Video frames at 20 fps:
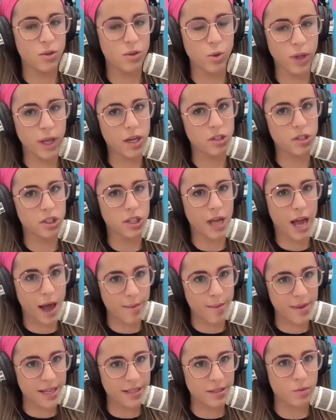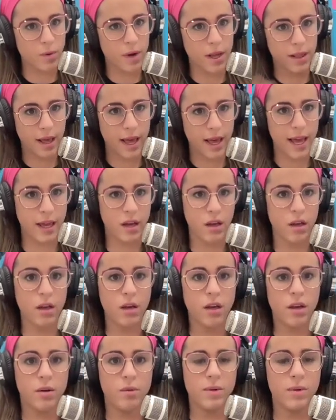You know, like on Shabbos, when like
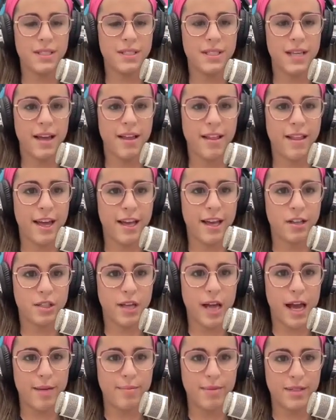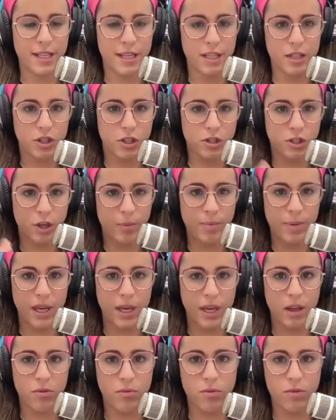we say like Shabbos angels are
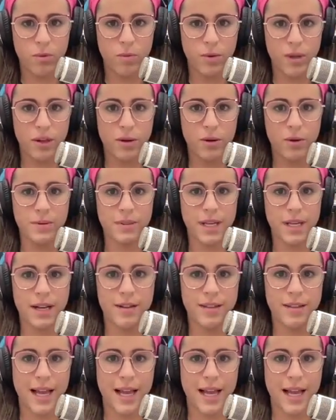peeking through the windows, and